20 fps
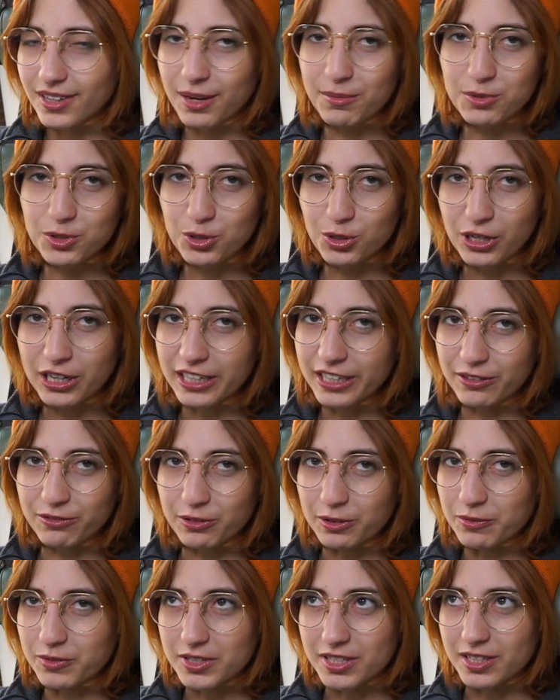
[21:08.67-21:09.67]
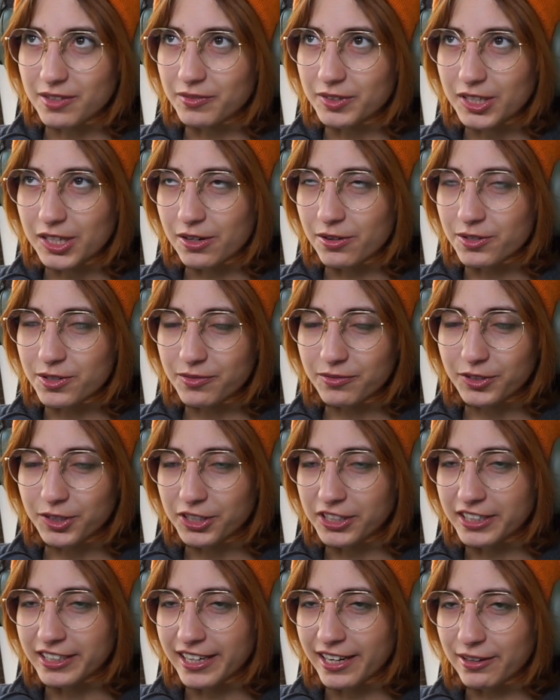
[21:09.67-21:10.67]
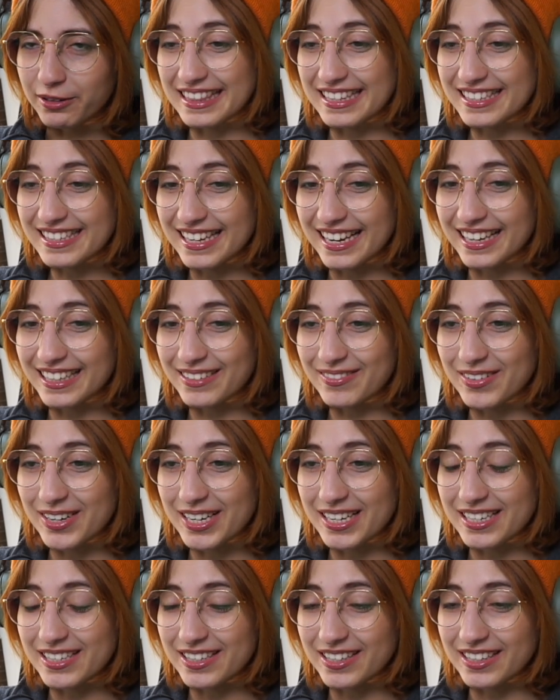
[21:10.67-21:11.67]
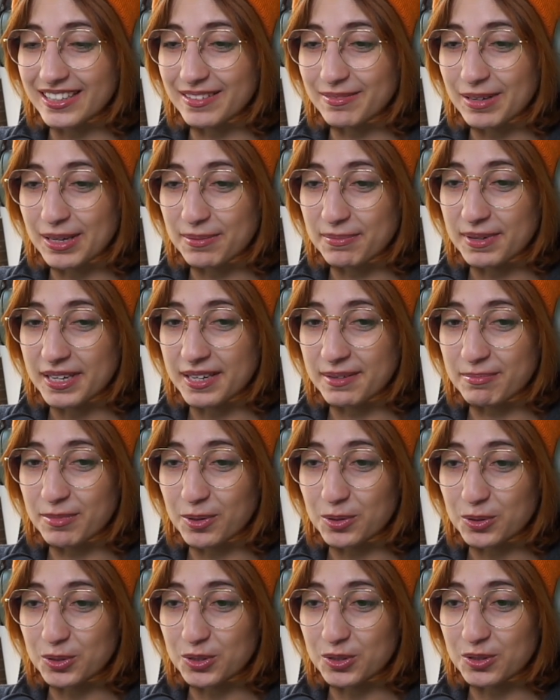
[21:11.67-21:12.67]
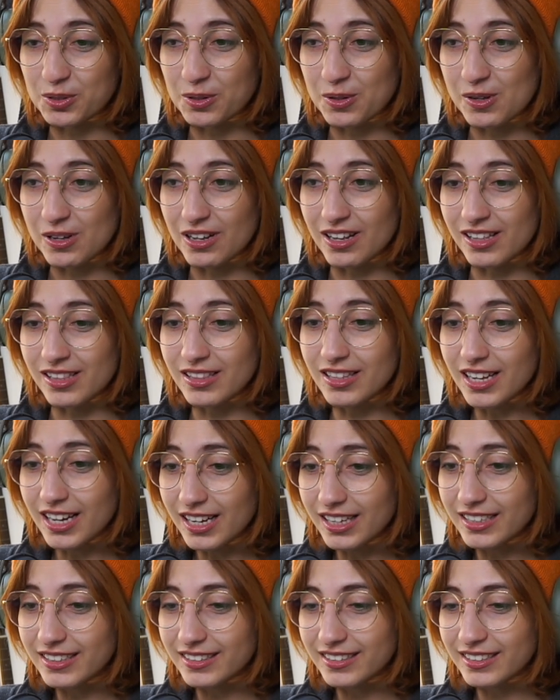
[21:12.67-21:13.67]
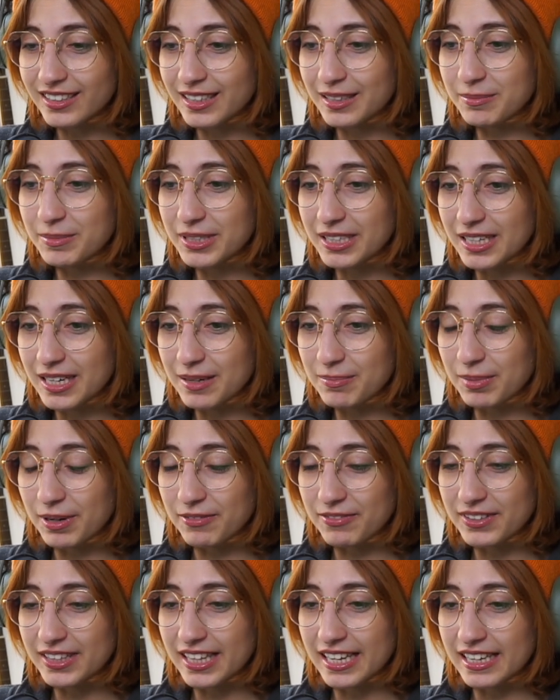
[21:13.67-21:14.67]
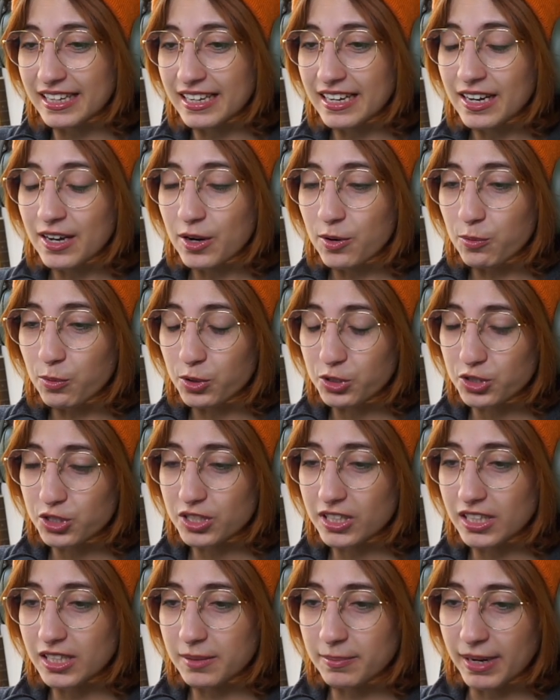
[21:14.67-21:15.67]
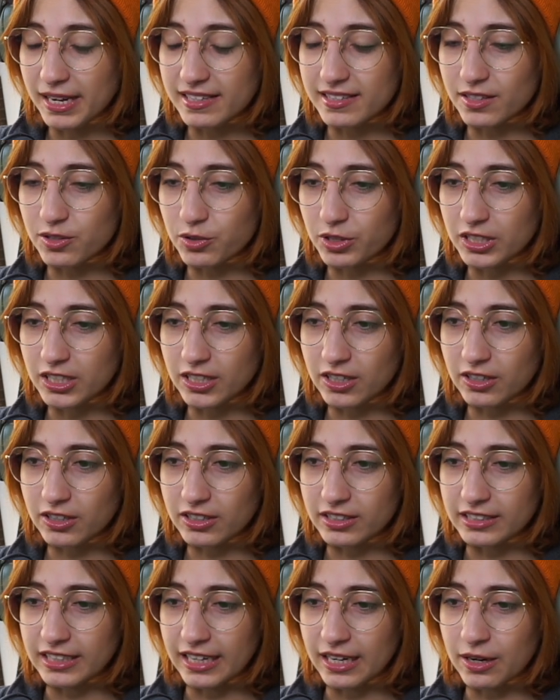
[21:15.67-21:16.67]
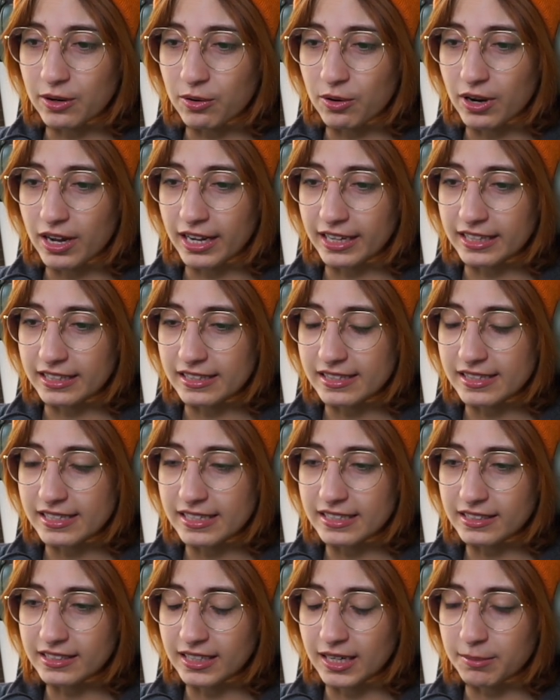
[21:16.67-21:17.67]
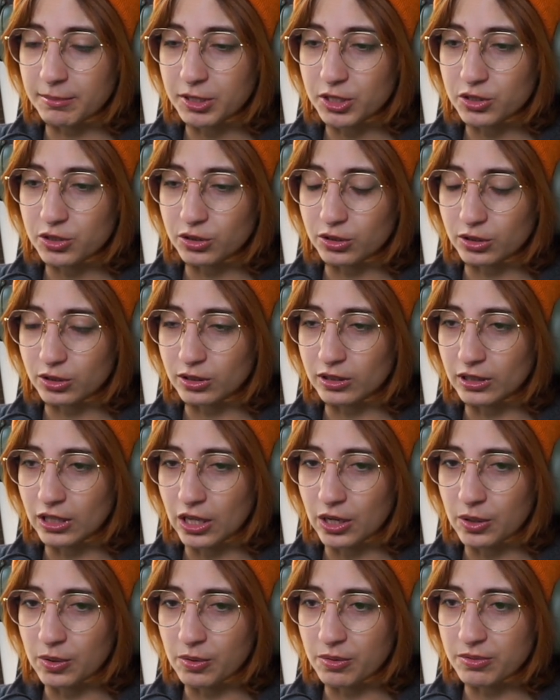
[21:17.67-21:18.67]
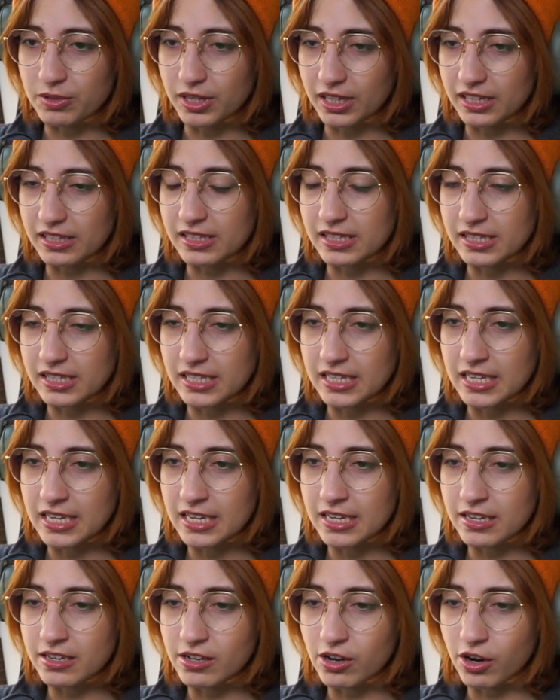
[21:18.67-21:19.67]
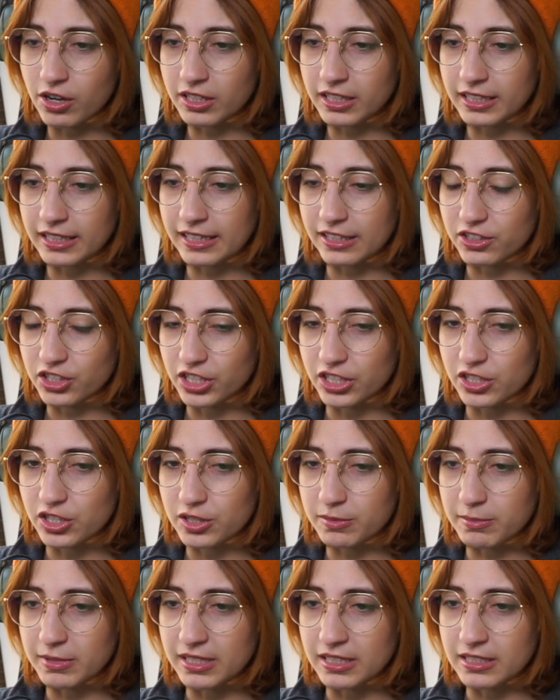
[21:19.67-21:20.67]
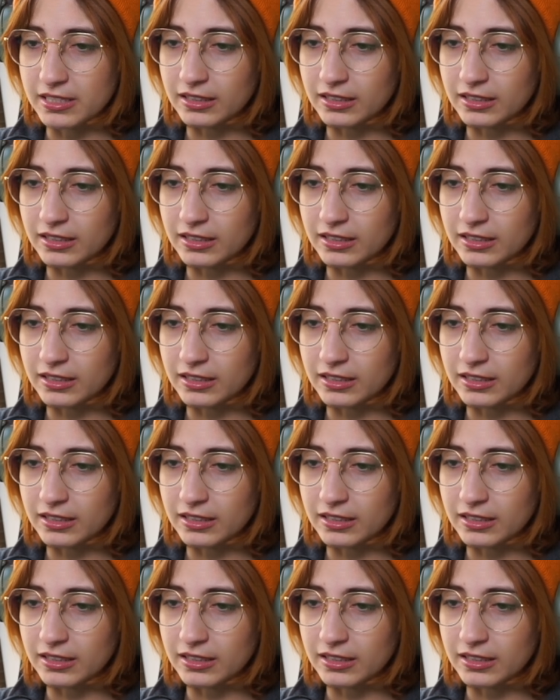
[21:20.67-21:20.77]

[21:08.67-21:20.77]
I'm sure I can revisit the videos and figure it out. This anime is gonna make me emotional a lot coming up. I feel like we're just getting past the training arc now. I can see it coming to a close. I can see Gon getting a chance to meet